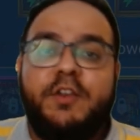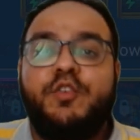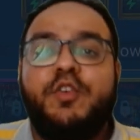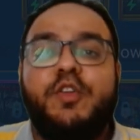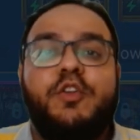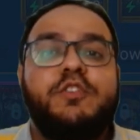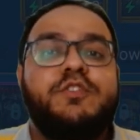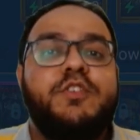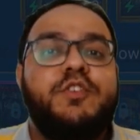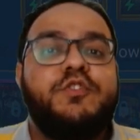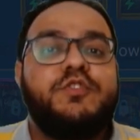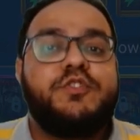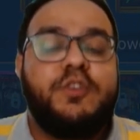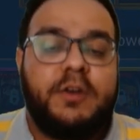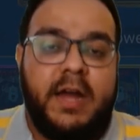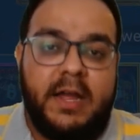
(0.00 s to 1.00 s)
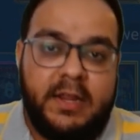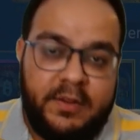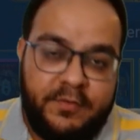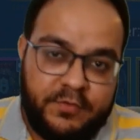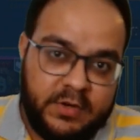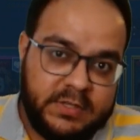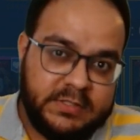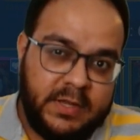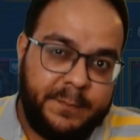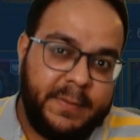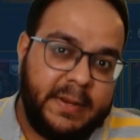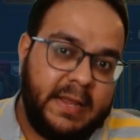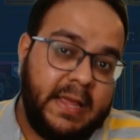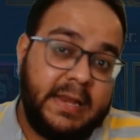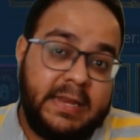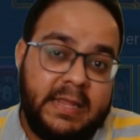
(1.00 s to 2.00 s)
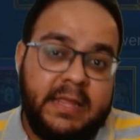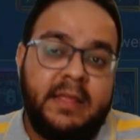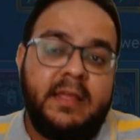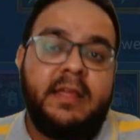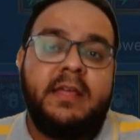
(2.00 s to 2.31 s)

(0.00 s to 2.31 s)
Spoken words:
You can also use Toragi, for example. Any